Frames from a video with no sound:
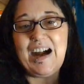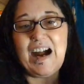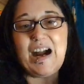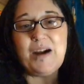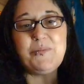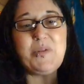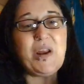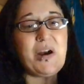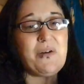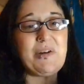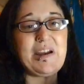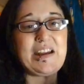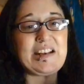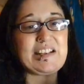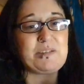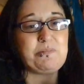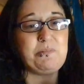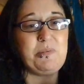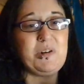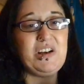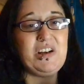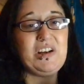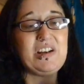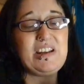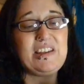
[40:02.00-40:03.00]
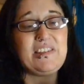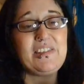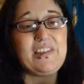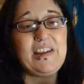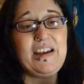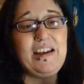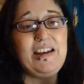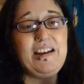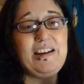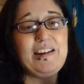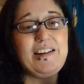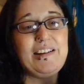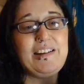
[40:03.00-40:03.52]
I'm no expert in
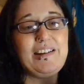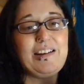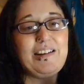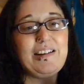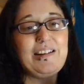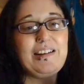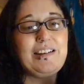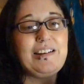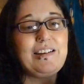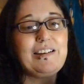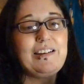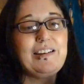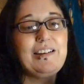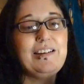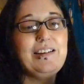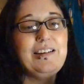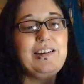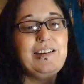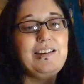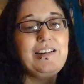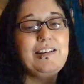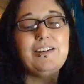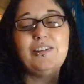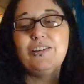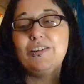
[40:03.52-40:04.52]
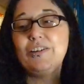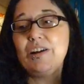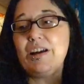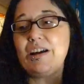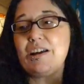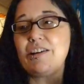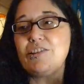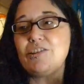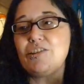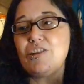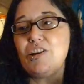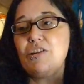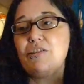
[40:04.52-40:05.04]
that. All I
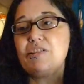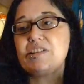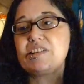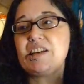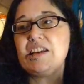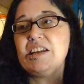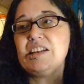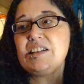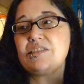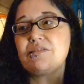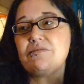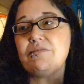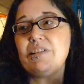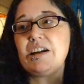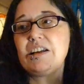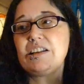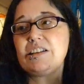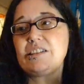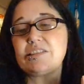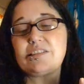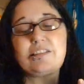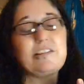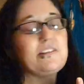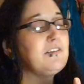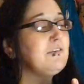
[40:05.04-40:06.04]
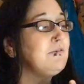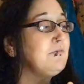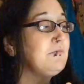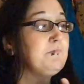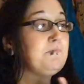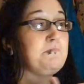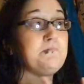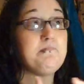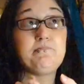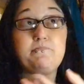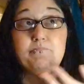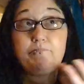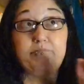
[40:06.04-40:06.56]
can do is interact and,